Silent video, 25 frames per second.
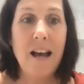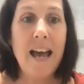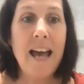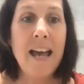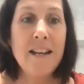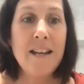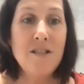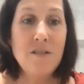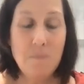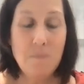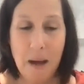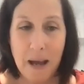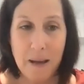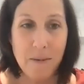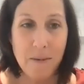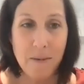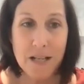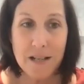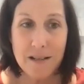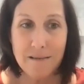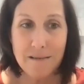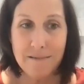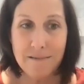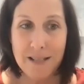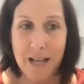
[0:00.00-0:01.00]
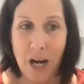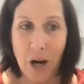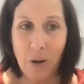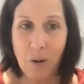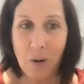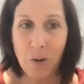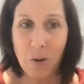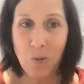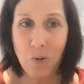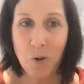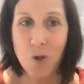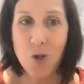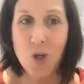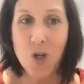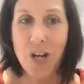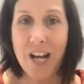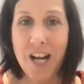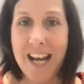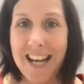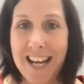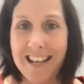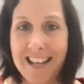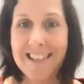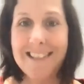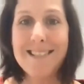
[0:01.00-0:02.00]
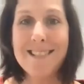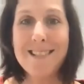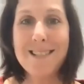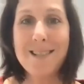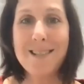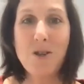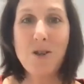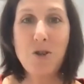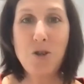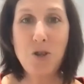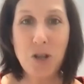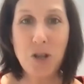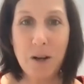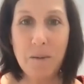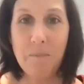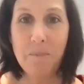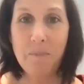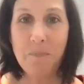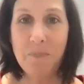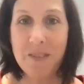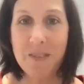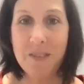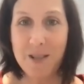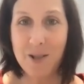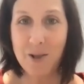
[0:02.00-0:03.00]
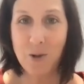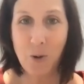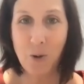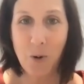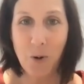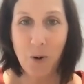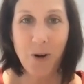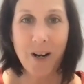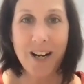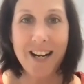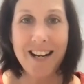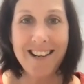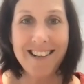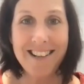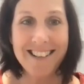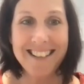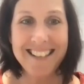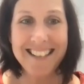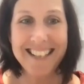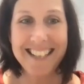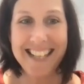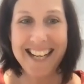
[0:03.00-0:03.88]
And maybe Daryl will share his gym story.